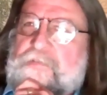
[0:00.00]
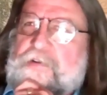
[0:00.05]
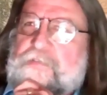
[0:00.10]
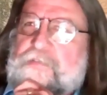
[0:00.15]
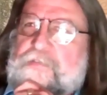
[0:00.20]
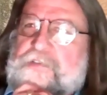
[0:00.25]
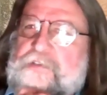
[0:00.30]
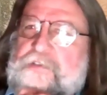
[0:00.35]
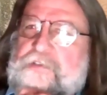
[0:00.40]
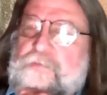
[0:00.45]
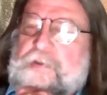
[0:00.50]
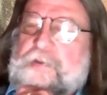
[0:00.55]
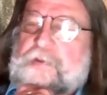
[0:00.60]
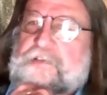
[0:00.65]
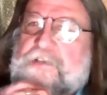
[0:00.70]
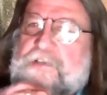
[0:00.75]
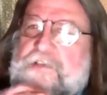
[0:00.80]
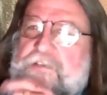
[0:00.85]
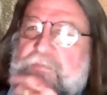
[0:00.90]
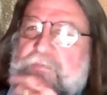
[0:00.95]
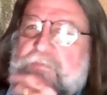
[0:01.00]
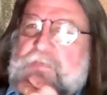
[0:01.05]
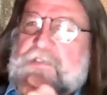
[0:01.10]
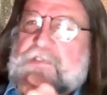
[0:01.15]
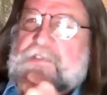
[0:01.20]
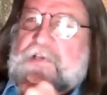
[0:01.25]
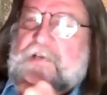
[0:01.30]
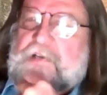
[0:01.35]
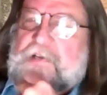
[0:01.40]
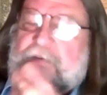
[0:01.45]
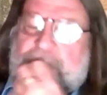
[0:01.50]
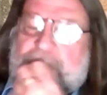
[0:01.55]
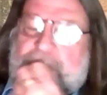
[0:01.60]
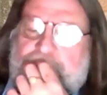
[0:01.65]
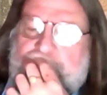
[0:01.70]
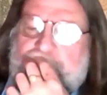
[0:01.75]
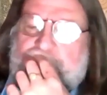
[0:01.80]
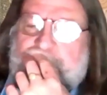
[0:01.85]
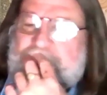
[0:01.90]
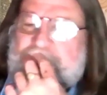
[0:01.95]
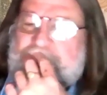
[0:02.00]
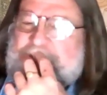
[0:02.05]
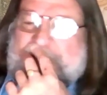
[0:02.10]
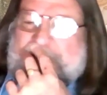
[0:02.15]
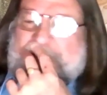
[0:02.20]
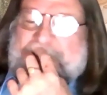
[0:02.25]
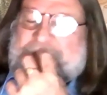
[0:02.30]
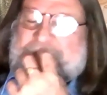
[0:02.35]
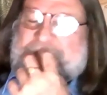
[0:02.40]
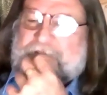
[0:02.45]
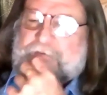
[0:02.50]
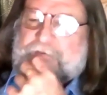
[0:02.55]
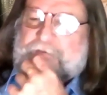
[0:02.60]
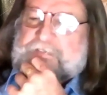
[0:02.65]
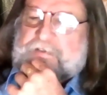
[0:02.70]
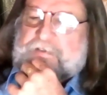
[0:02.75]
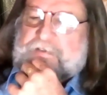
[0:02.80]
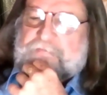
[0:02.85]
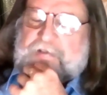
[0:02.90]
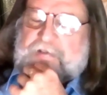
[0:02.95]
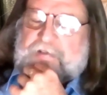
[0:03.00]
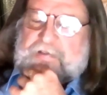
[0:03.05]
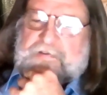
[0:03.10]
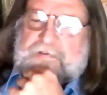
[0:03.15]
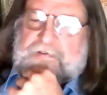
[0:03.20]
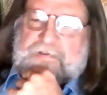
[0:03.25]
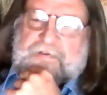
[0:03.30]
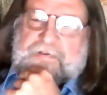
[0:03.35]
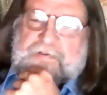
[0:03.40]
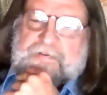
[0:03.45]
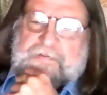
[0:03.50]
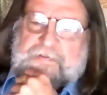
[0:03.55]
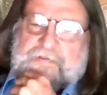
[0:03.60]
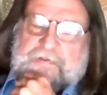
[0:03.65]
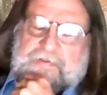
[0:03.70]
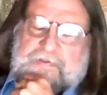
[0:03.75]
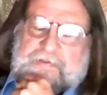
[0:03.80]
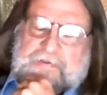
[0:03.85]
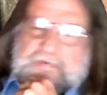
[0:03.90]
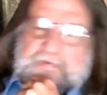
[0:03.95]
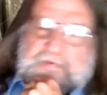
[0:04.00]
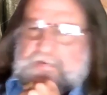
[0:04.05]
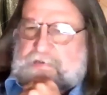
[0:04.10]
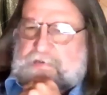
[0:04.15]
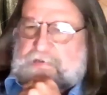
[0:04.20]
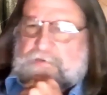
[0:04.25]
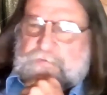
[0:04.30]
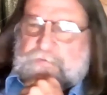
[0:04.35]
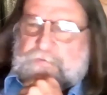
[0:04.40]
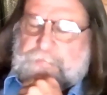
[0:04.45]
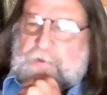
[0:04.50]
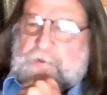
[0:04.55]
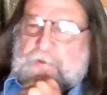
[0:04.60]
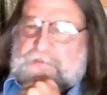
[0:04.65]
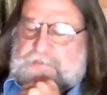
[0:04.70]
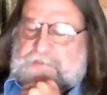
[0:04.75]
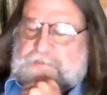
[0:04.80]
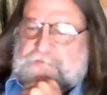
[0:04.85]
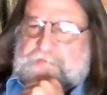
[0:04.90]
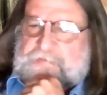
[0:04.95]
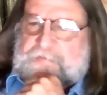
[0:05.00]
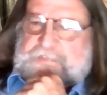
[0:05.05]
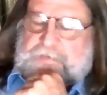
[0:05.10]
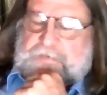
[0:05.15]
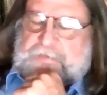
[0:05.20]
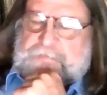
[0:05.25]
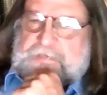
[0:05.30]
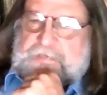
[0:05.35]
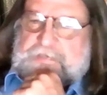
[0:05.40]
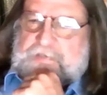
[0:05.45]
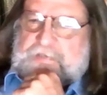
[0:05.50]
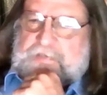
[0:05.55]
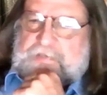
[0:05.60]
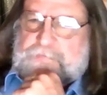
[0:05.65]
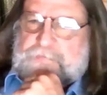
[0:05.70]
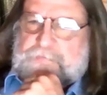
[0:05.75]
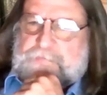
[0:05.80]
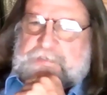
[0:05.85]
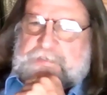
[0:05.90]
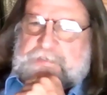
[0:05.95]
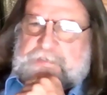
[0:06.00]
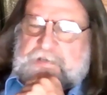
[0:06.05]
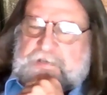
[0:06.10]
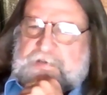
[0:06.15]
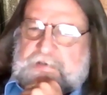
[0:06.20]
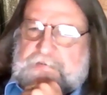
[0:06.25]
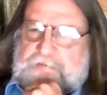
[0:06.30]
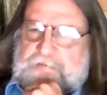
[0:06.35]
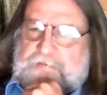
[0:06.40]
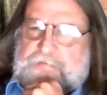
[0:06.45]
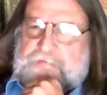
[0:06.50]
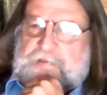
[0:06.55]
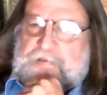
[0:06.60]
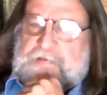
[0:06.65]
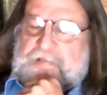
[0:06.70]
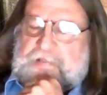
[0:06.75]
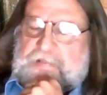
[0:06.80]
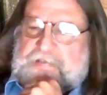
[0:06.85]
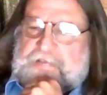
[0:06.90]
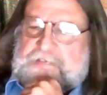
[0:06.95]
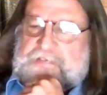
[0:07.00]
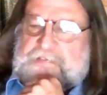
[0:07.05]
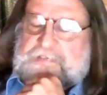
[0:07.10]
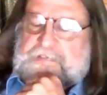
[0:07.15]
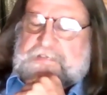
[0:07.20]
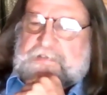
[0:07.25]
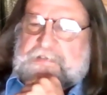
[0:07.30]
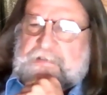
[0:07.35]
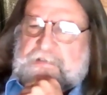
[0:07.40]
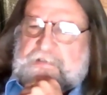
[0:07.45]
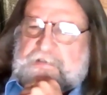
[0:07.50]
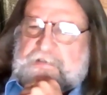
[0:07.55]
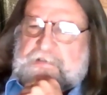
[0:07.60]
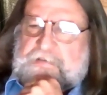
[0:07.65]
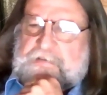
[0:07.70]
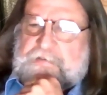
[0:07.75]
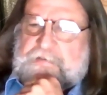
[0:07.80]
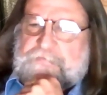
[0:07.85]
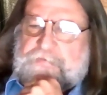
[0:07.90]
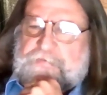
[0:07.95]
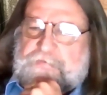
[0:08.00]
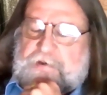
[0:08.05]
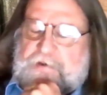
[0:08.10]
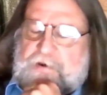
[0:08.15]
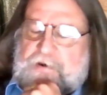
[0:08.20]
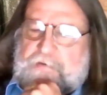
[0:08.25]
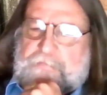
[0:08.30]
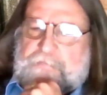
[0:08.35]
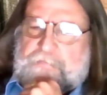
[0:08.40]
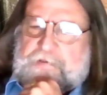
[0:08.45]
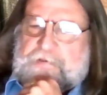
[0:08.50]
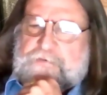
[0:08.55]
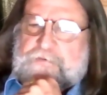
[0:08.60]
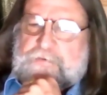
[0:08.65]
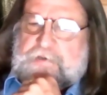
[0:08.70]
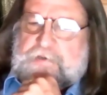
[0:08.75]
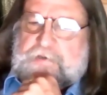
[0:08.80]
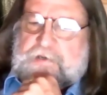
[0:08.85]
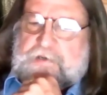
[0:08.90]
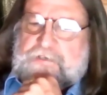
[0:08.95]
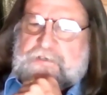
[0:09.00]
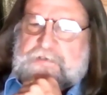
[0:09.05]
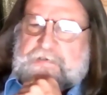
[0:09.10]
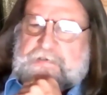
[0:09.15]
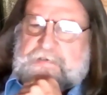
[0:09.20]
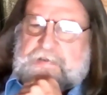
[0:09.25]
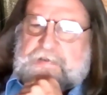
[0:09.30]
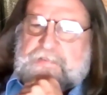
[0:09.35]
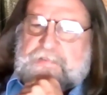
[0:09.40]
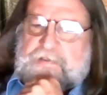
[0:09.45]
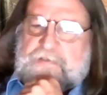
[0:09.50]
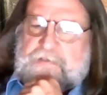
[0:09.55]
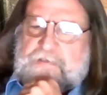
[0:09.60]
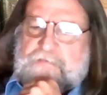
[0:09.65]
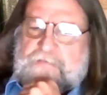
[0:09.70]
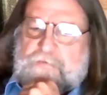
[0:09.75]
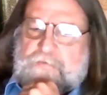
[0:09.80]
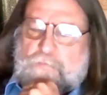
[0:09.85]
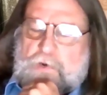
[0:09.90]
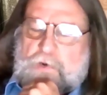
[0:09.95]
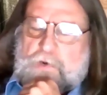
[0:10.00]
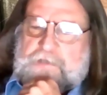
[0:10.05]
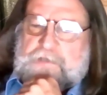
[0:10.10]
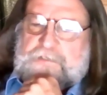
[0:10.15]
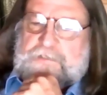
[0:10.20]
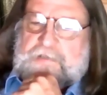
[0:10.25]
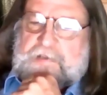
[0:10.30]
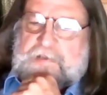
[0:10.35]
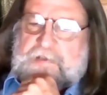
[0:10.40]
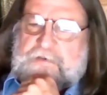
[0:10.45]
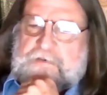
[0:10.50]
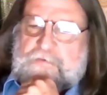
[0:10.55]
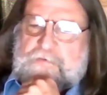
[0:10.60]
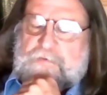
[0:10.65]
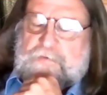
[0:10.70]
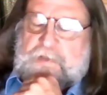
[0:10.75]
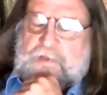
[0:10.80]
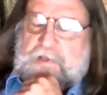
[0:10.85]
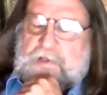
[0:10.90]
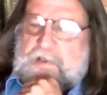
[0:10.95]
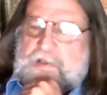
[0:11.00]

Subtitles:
of Jefferson's racism, which I find repulsive in some sense. But nonetheless, it's still a fair introduction. I think if you watch that, you